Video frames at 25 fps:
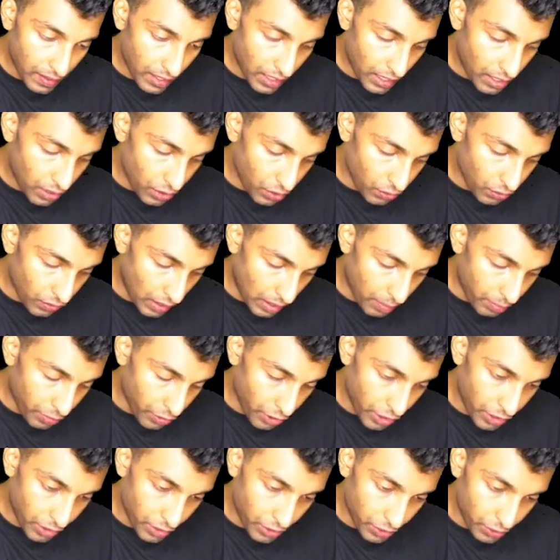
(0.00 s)
into
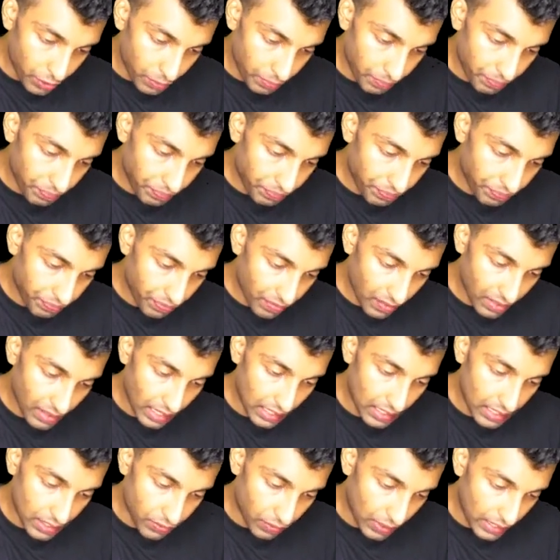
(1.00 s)
1.2,
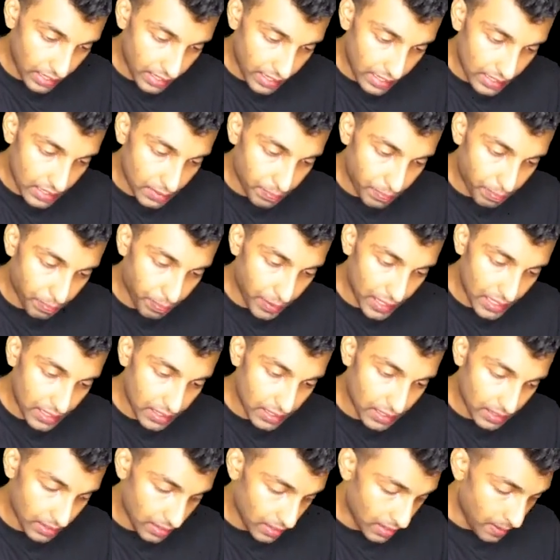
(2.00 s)
that is one case,
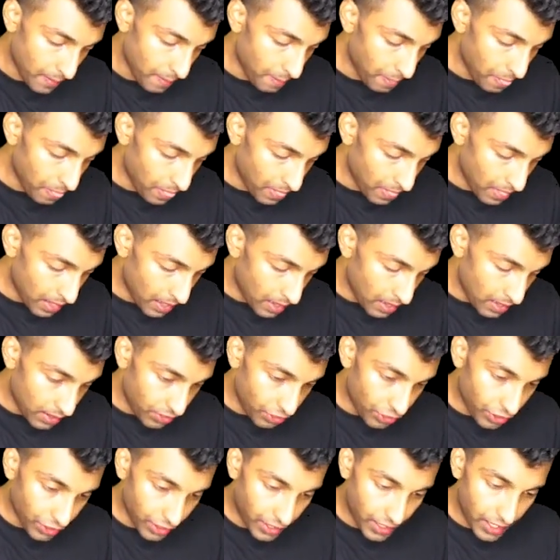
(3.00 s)
plus
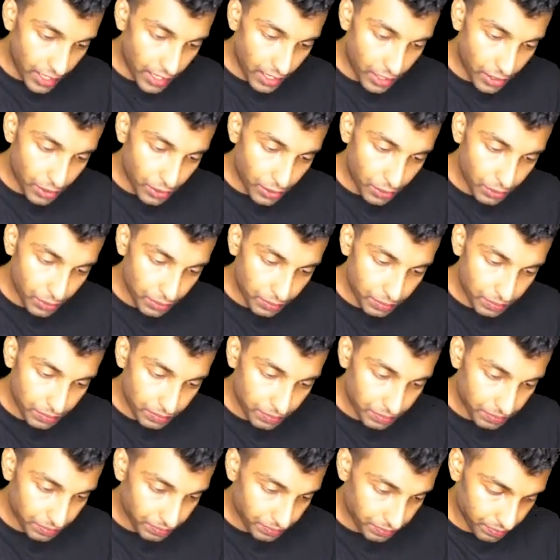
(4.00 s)
30 into
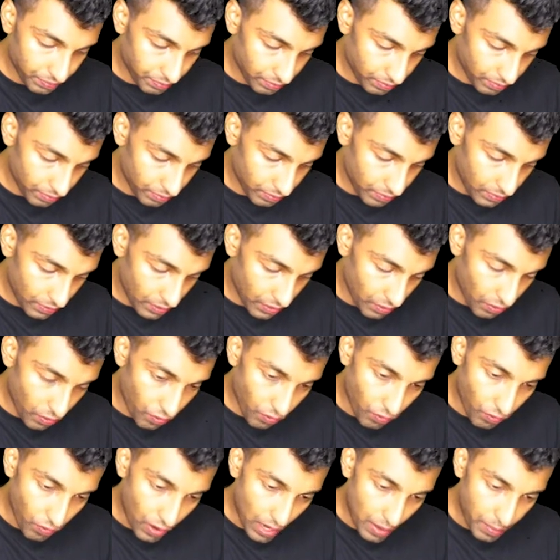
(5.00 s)

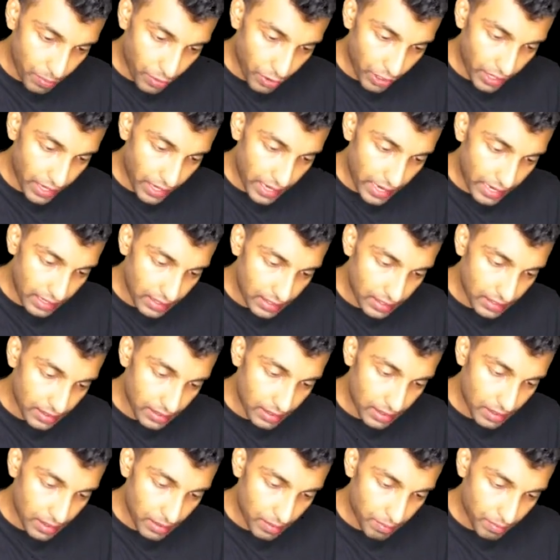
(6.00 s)
1.8
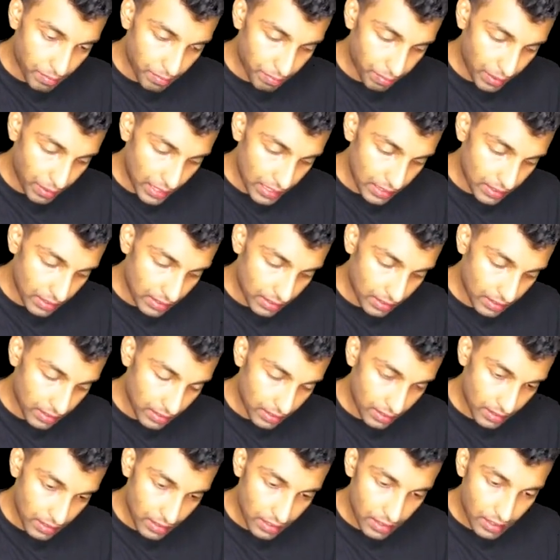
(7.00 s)

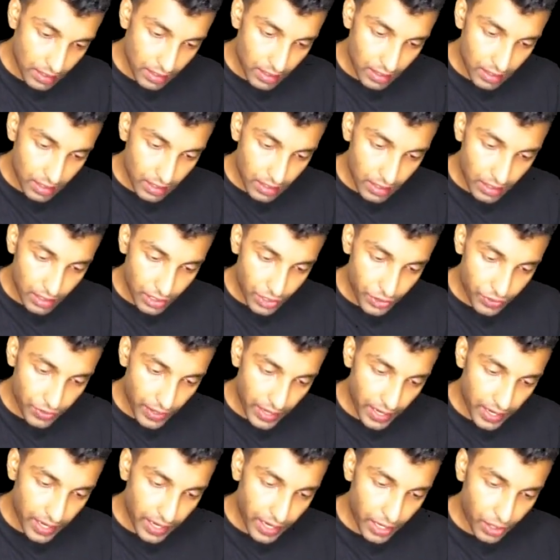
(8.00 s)
plus
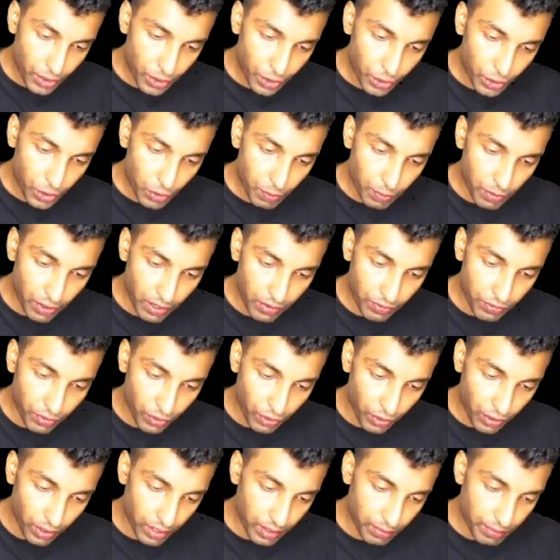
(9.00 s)
20 into
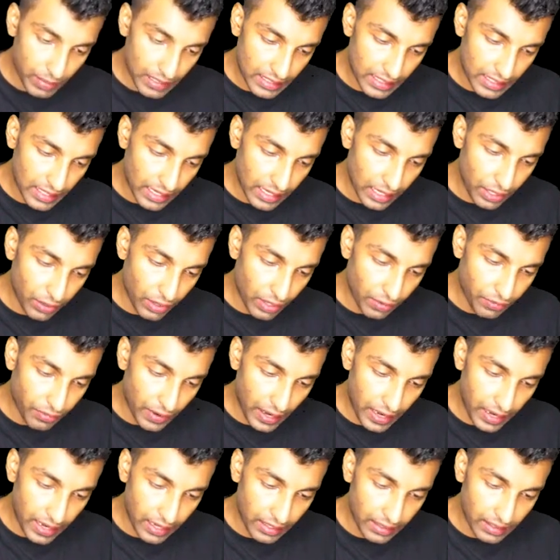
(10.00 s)
2.4. Basically, you are
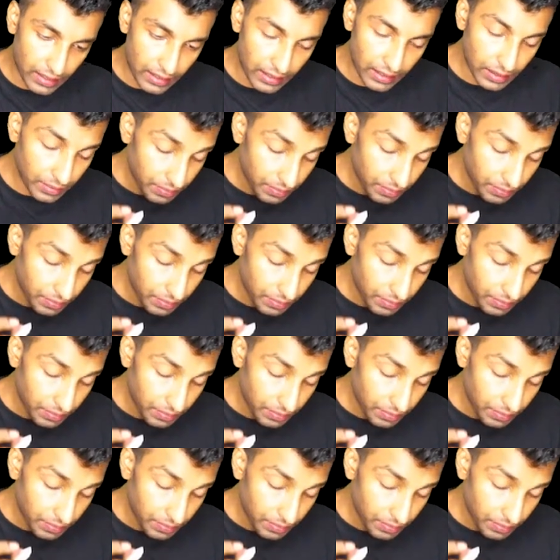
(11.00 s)
finding